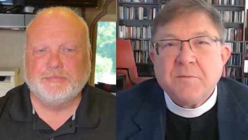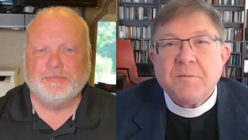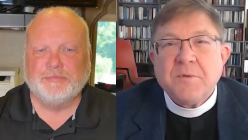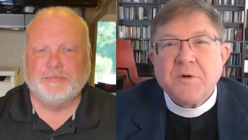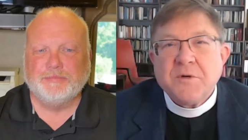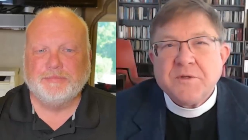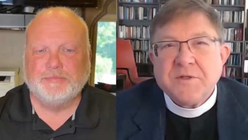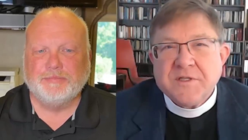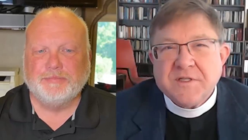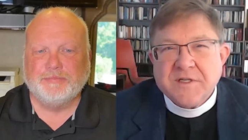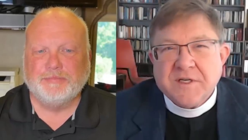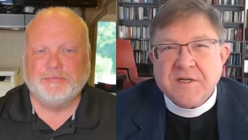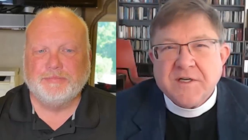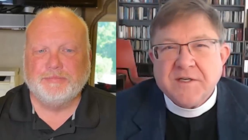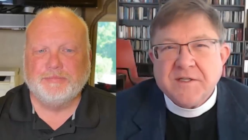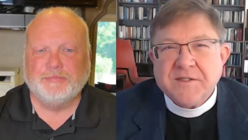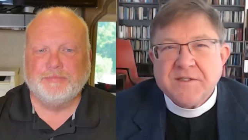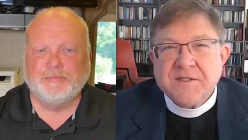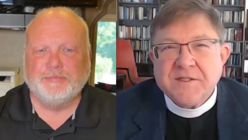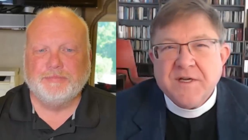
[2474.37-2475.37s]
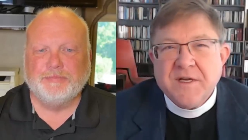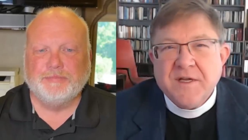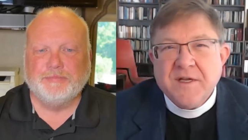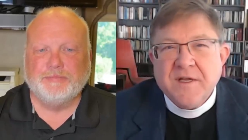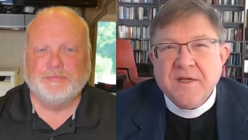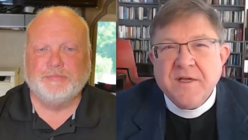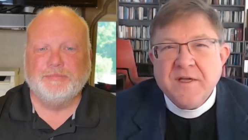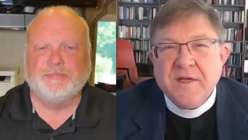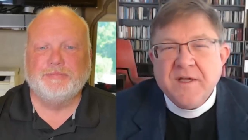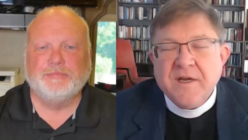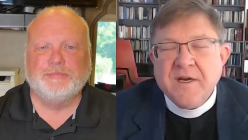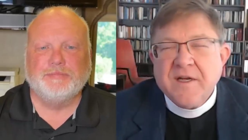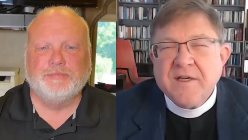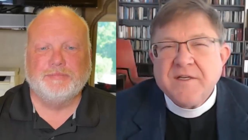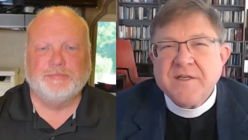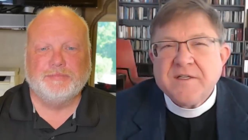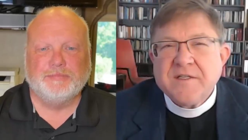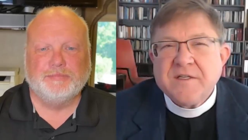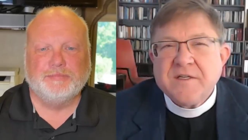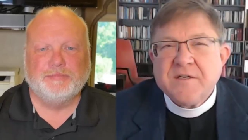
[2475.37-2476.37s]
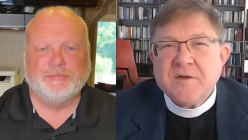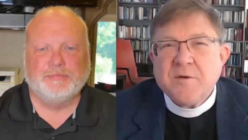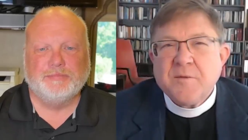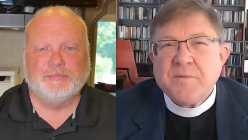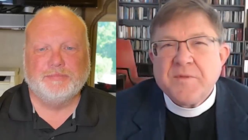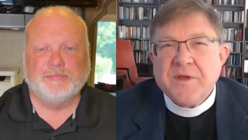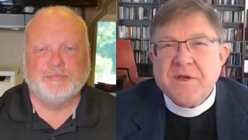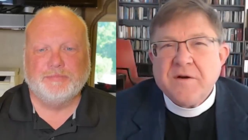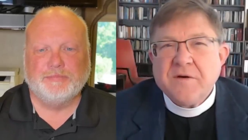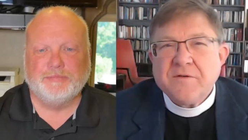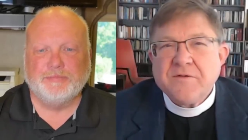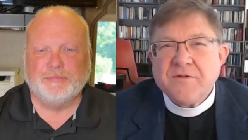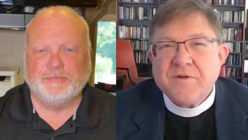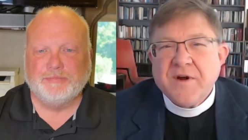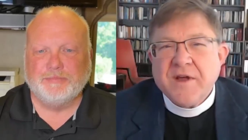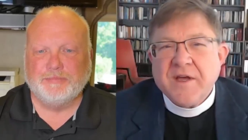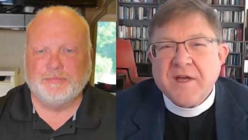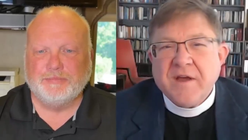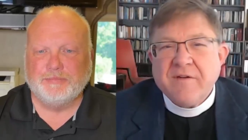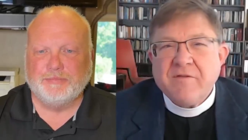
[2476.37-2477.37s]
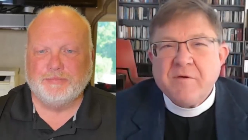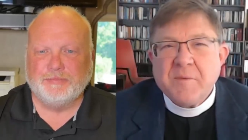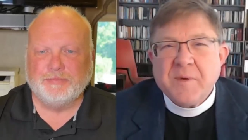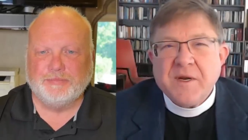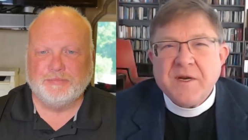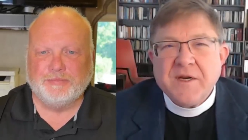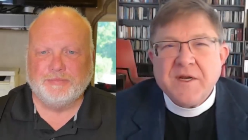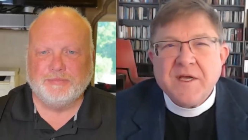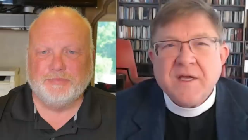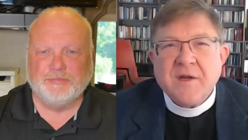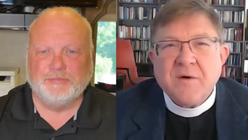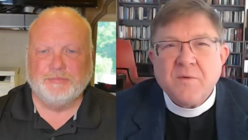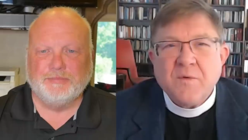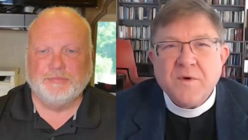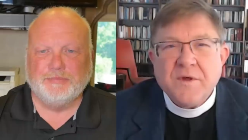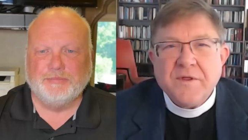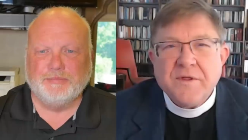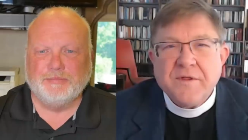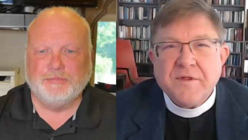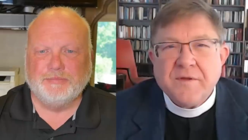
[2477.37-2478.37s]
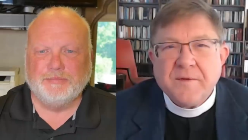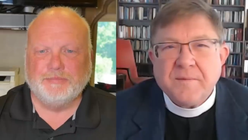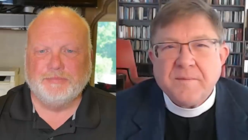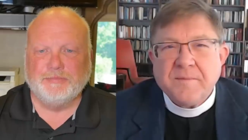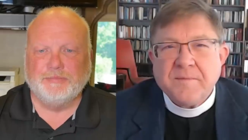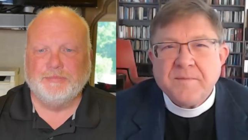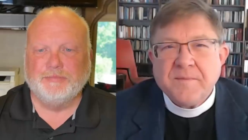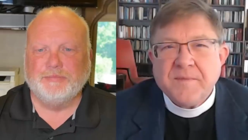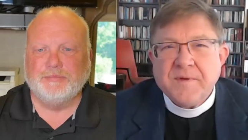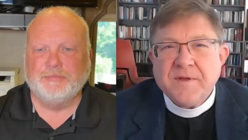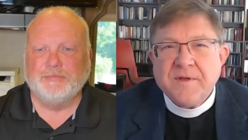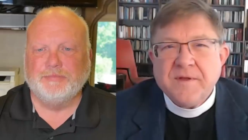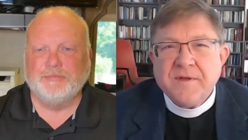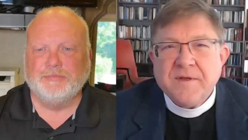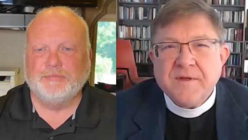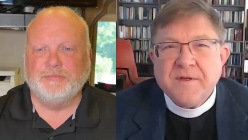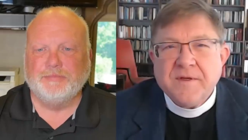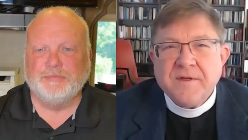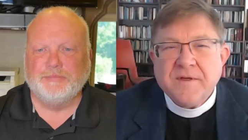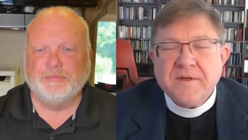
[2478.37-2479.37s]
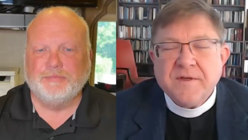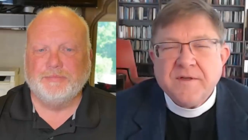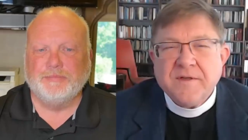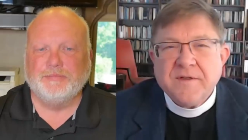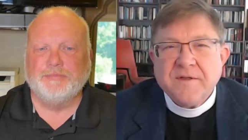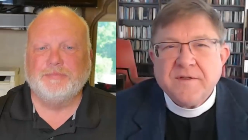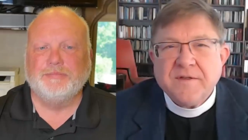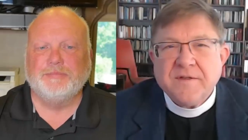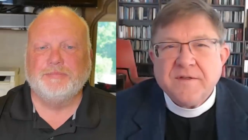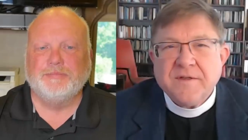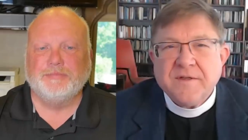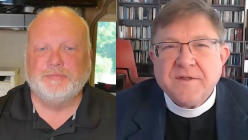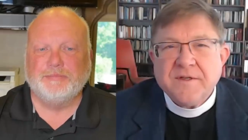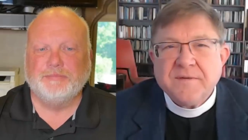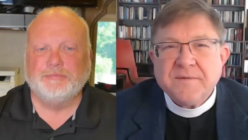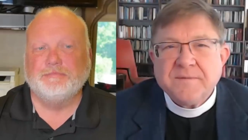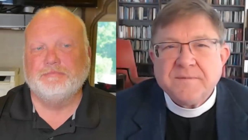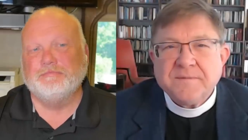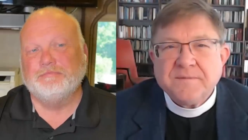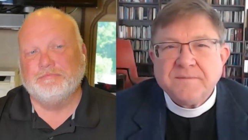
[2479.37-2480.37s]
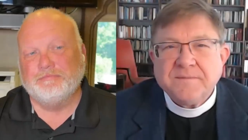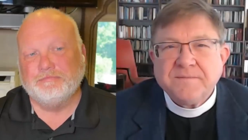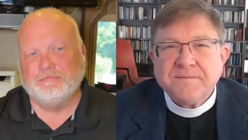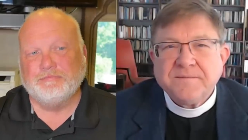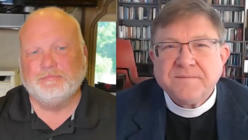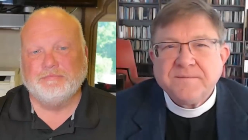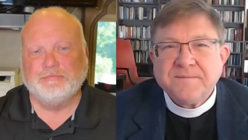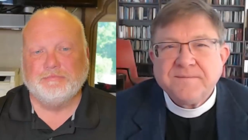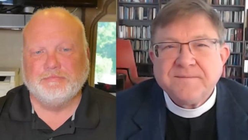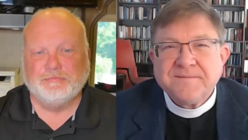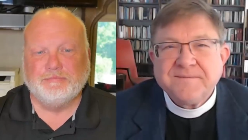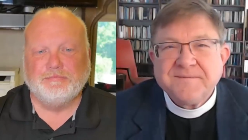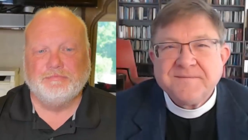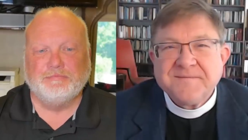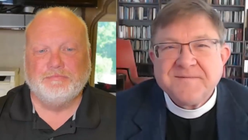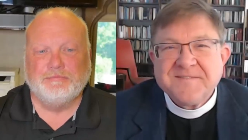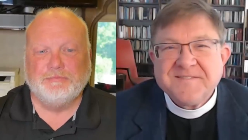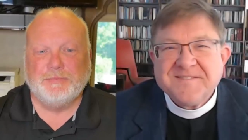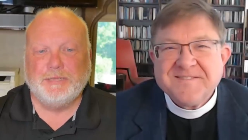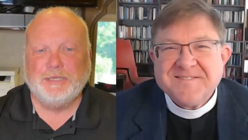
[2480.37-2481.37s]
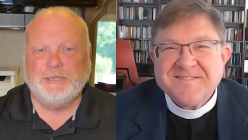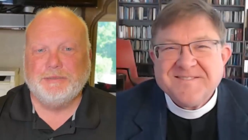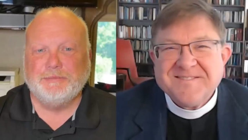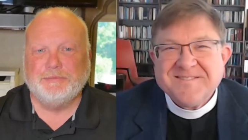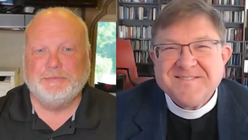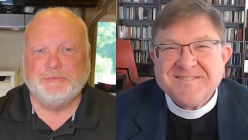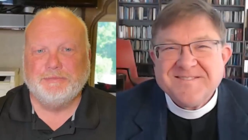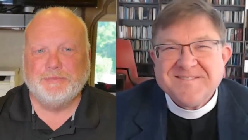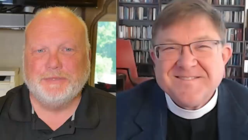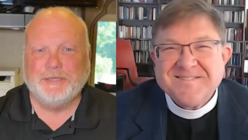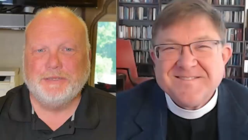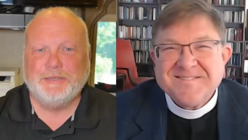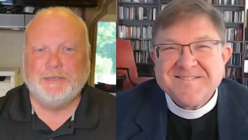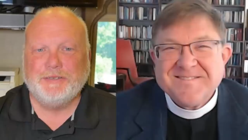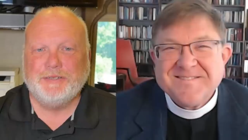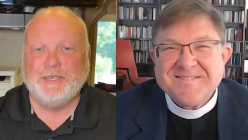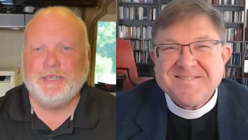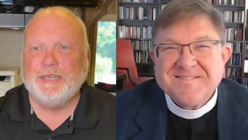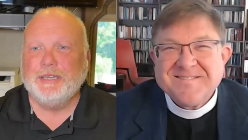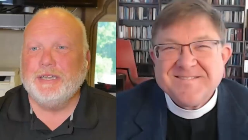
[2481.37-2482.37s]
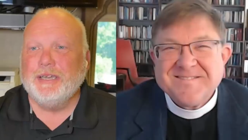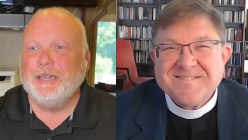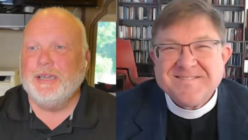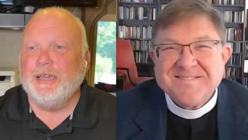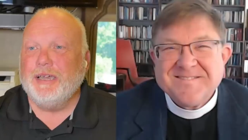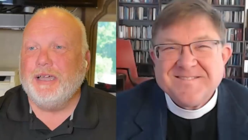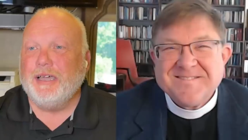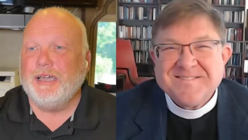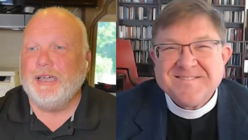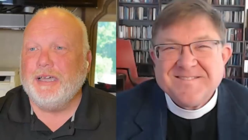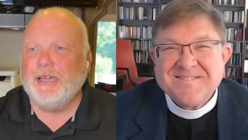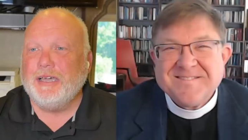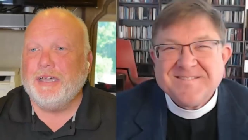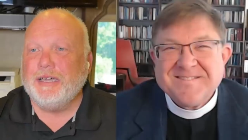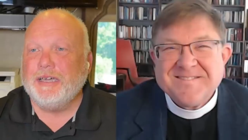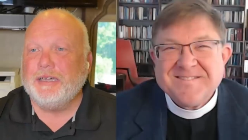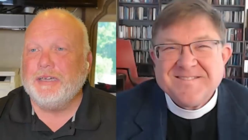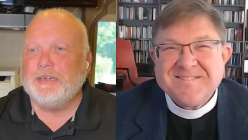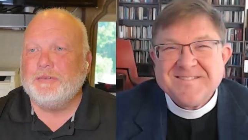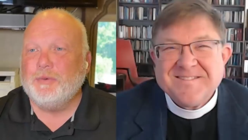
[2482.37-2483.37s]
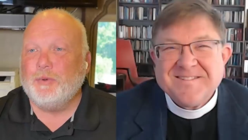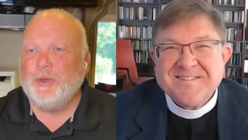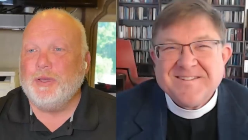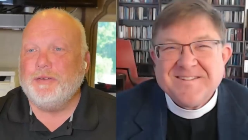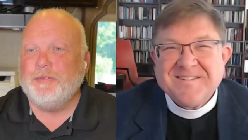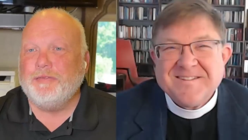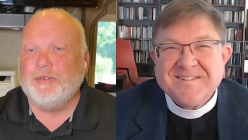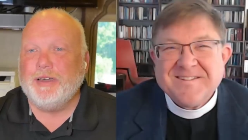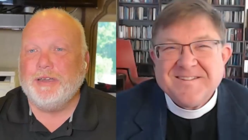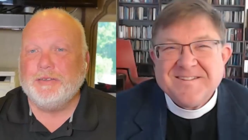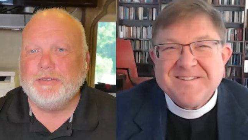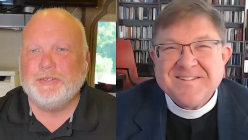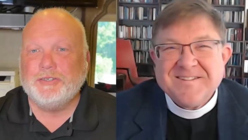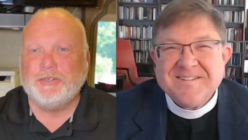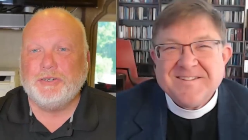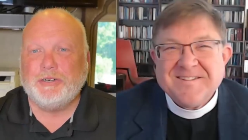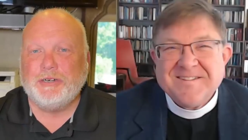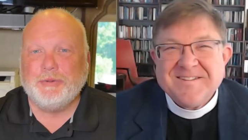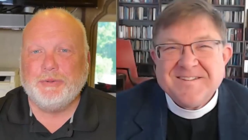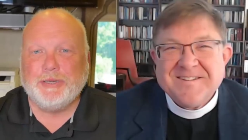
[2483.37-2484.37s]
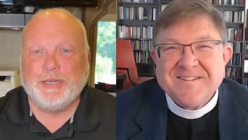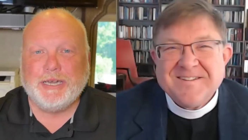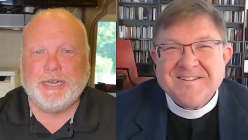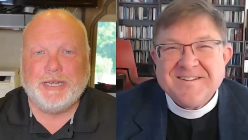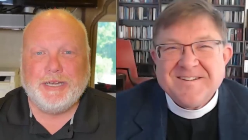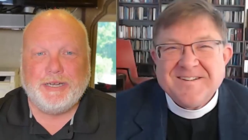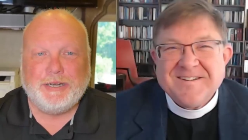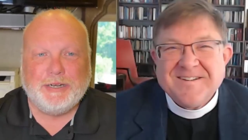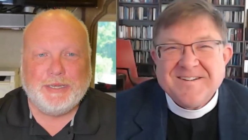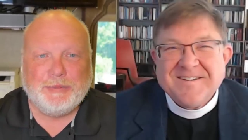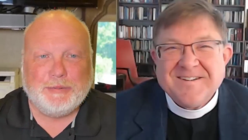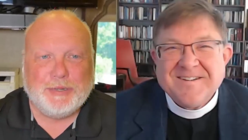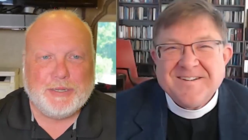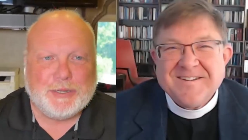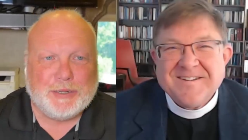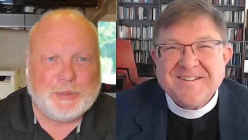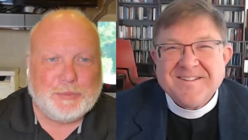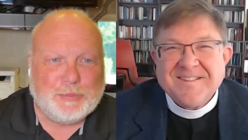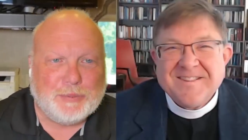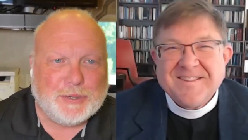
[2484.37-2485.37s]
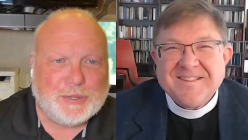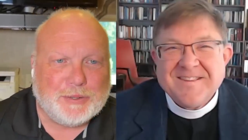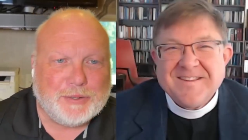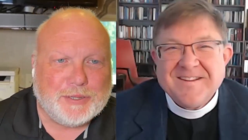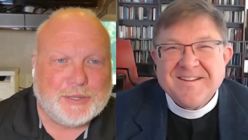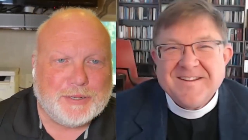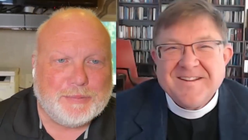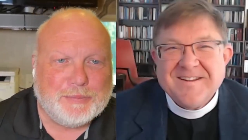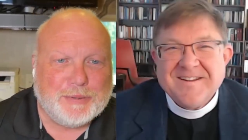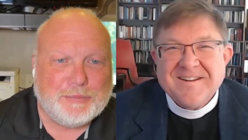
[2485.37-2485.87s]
Speaker 1: on both sides. And I just hope they don't drag everybody down with them.
Speaker 2: Yeah. yeah. Love to see. Uh, one final story we got here. Let me go pull it up